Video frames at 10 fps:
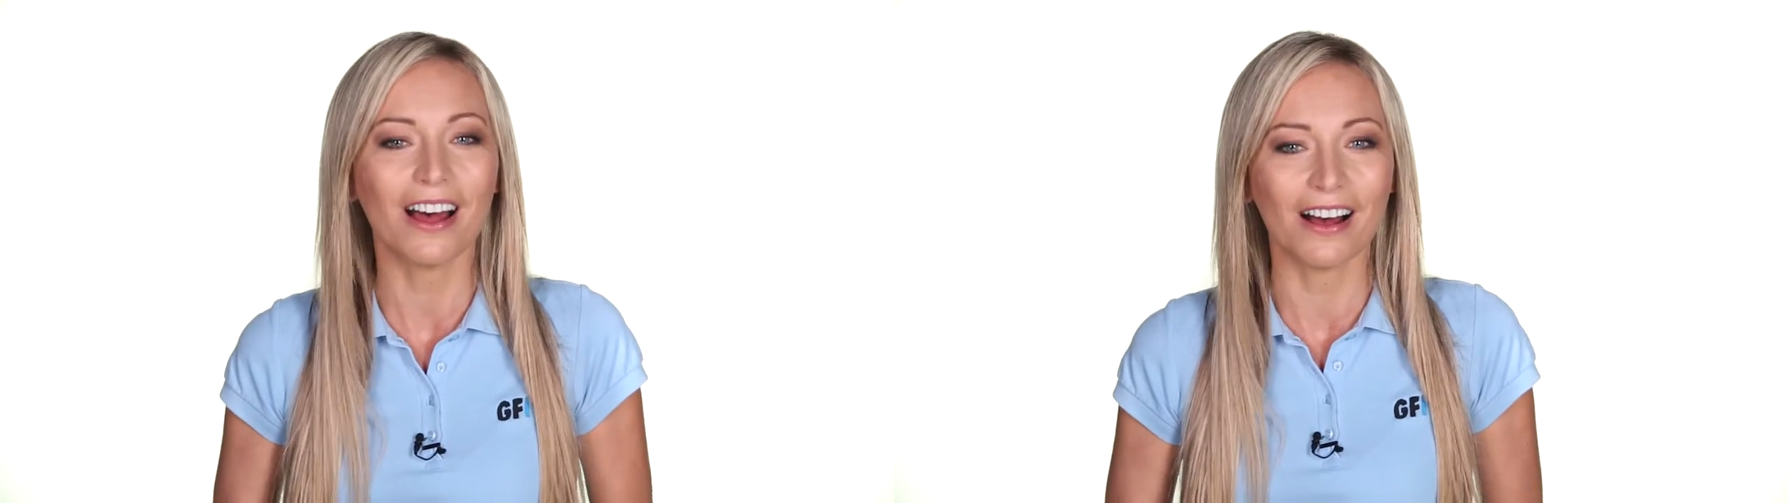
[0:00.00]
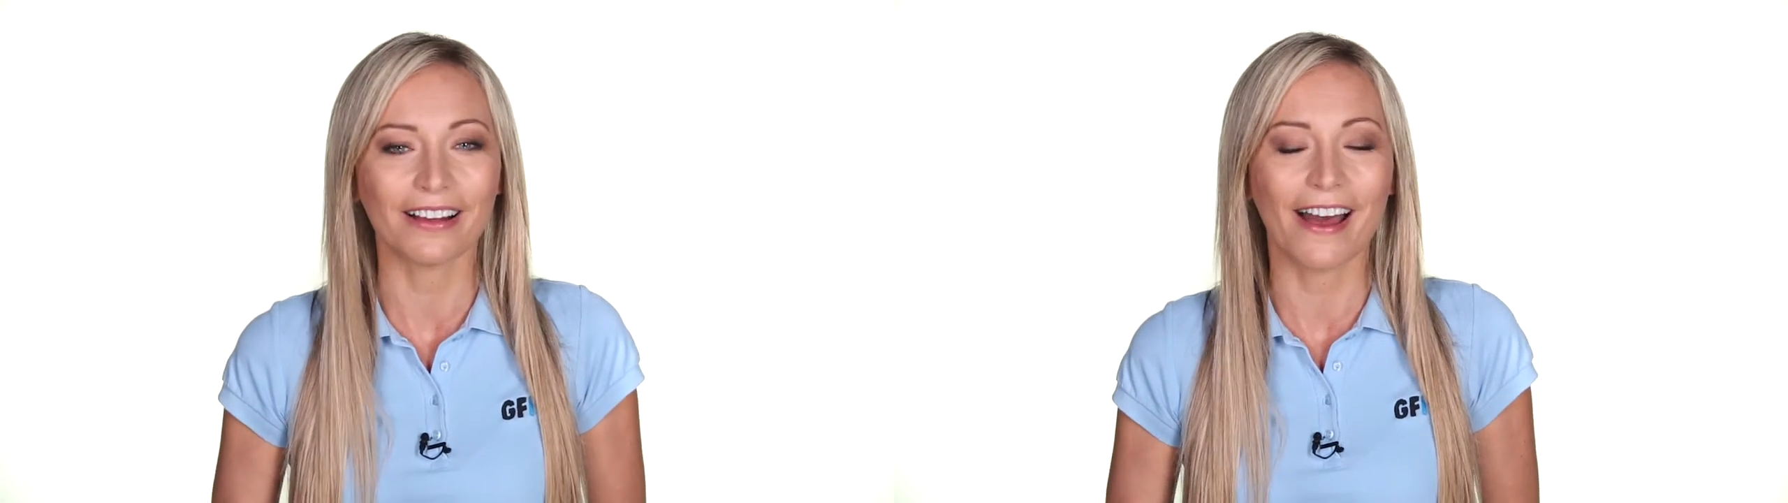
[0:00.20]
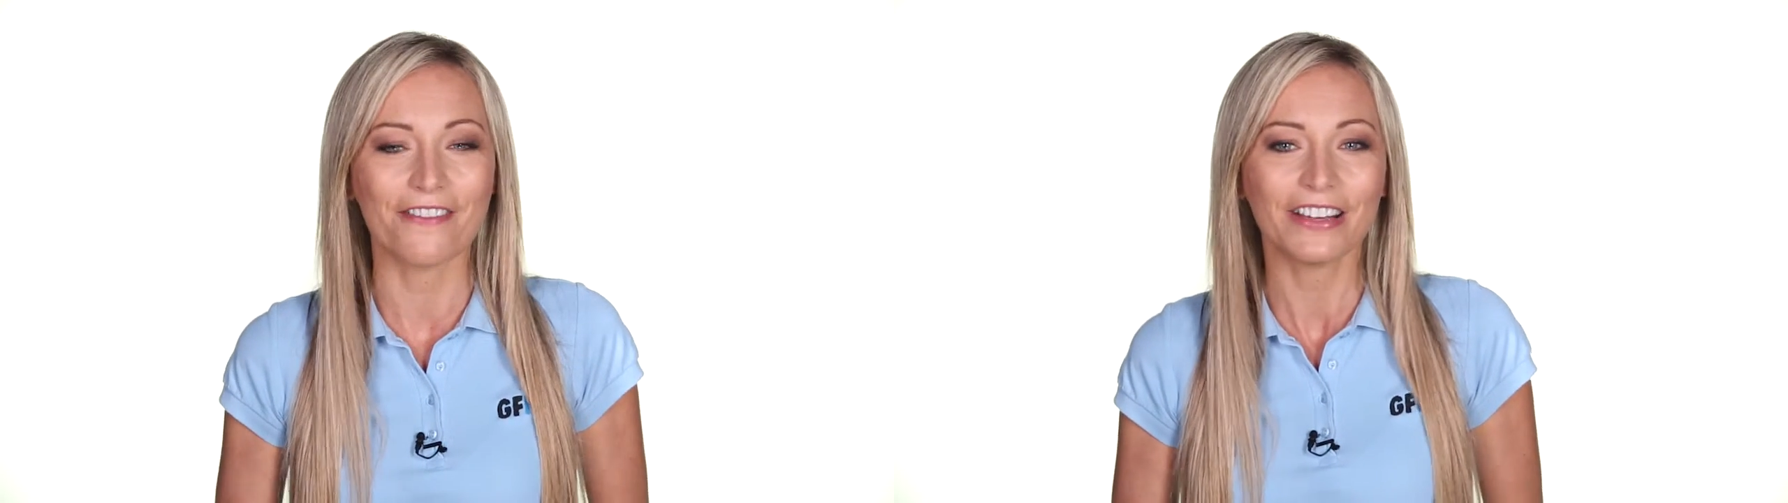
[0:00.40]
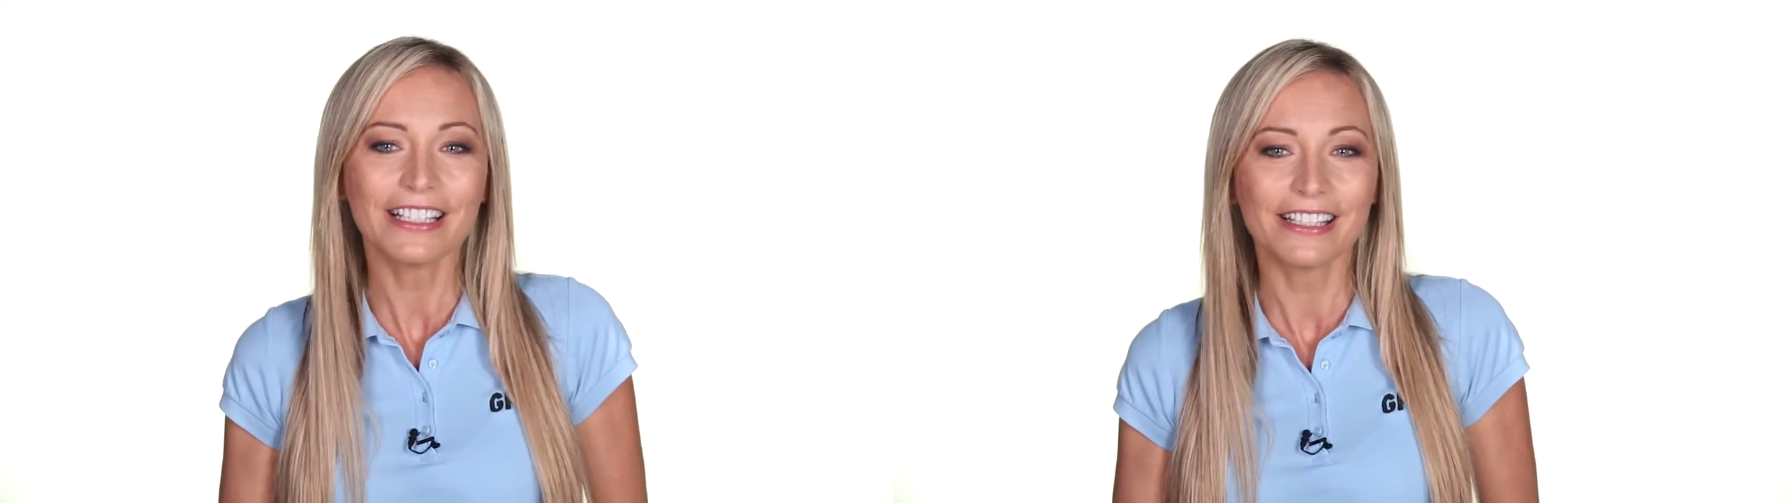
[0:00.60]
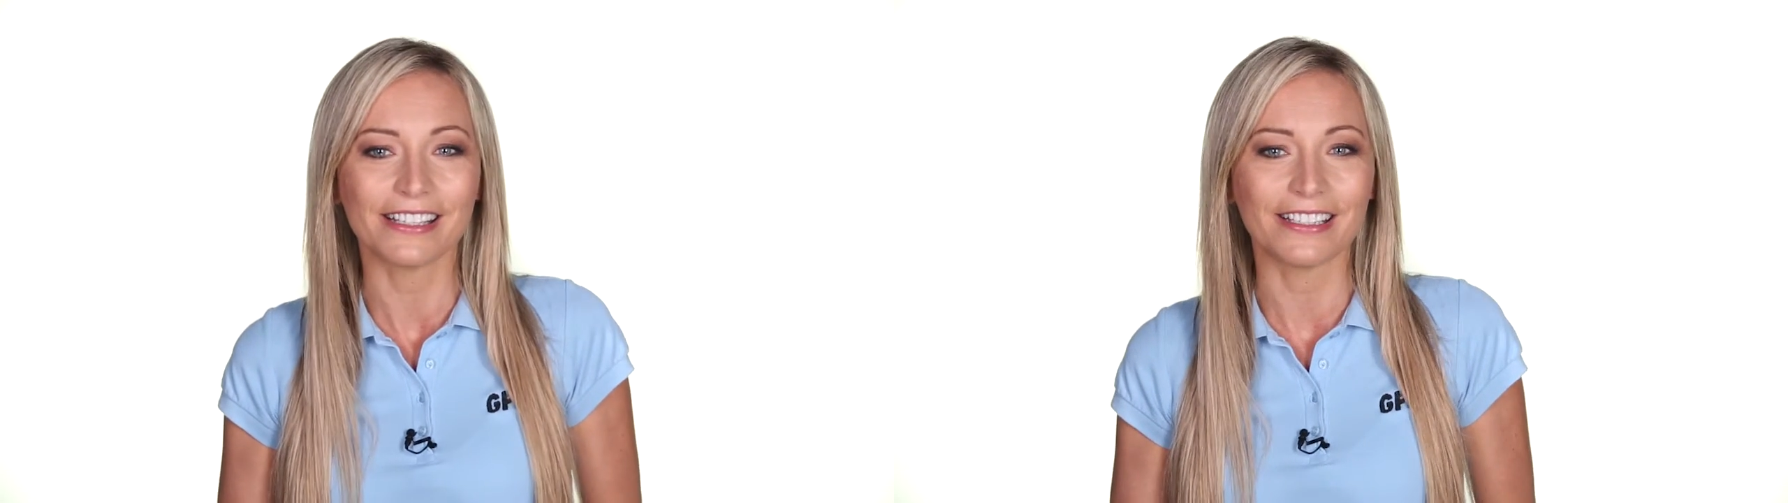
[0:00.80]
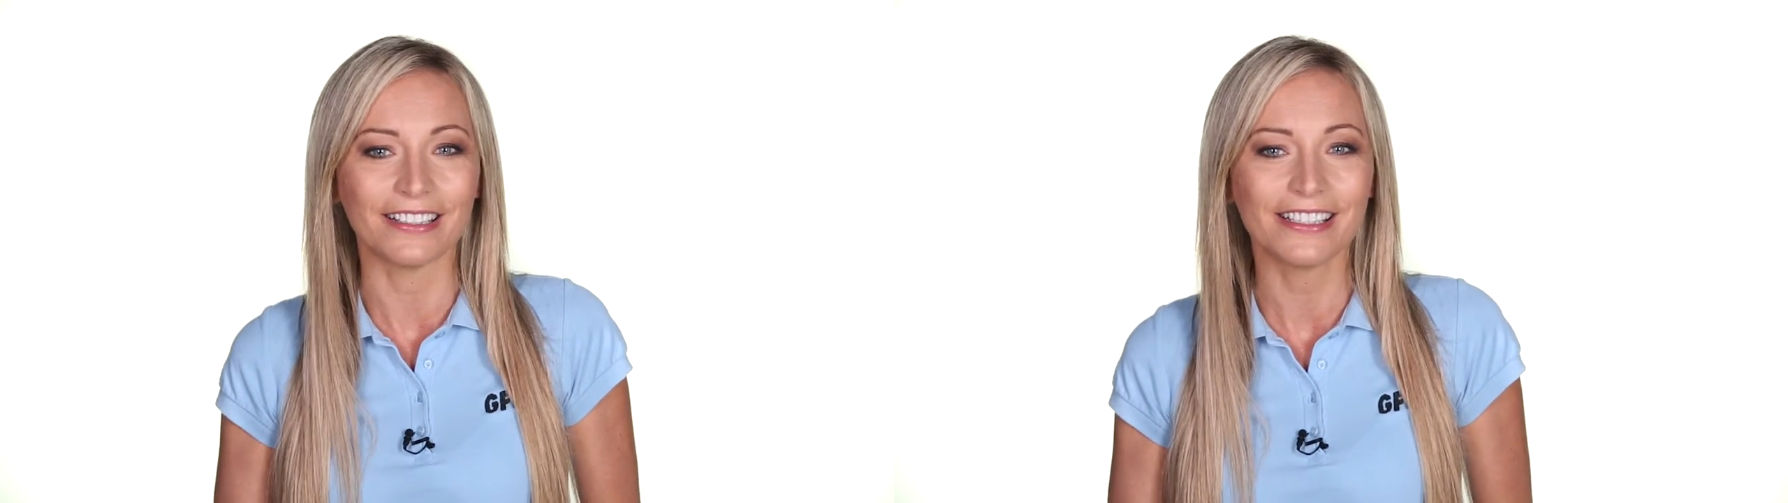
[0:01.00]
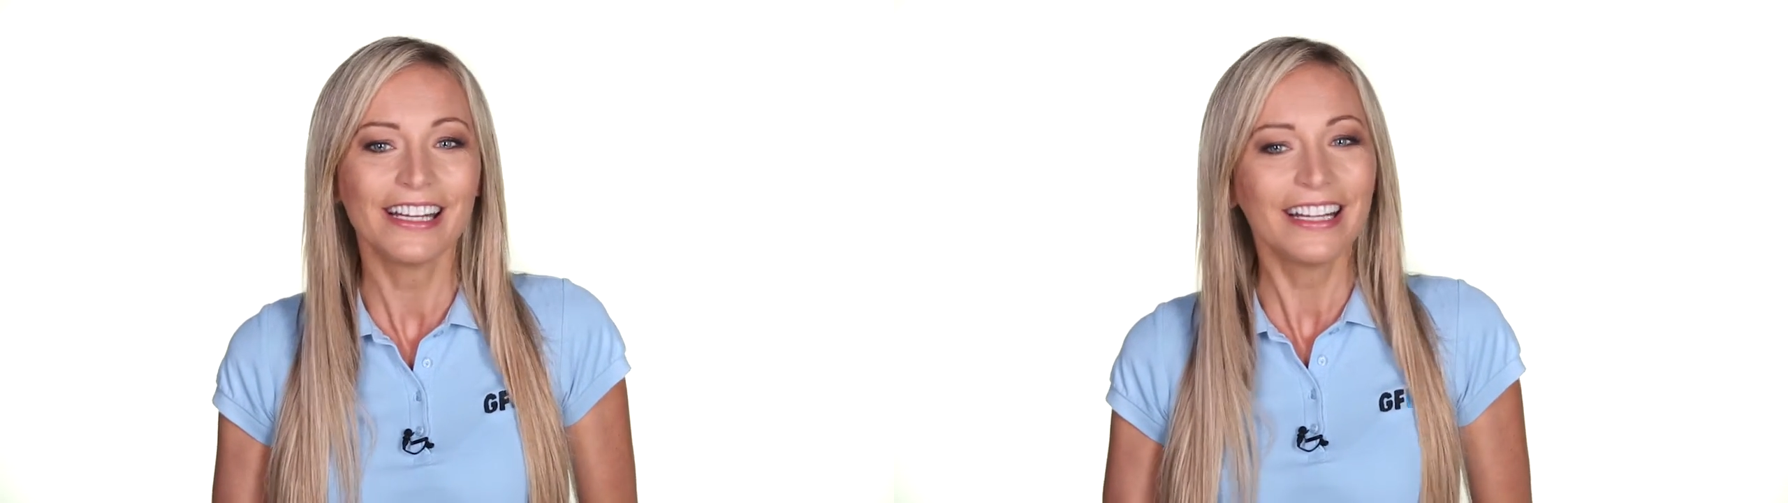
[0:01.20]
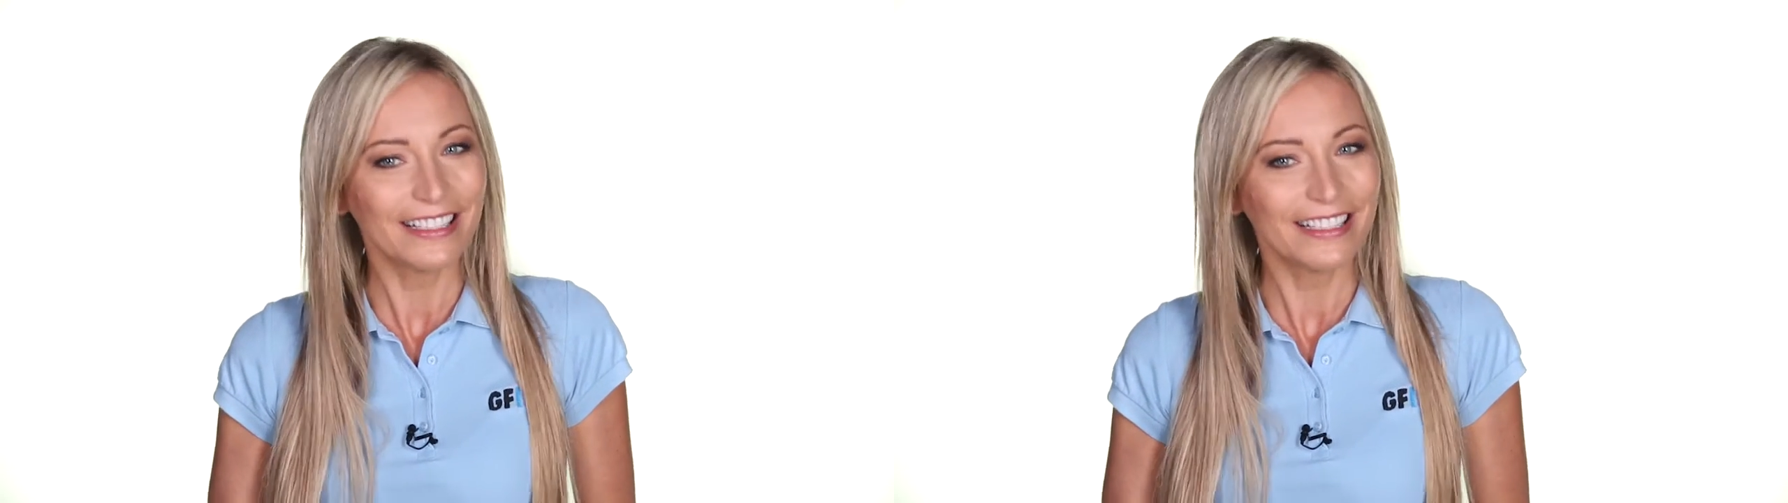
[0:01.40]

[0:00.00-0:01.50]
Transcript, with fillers: Archiving Assistant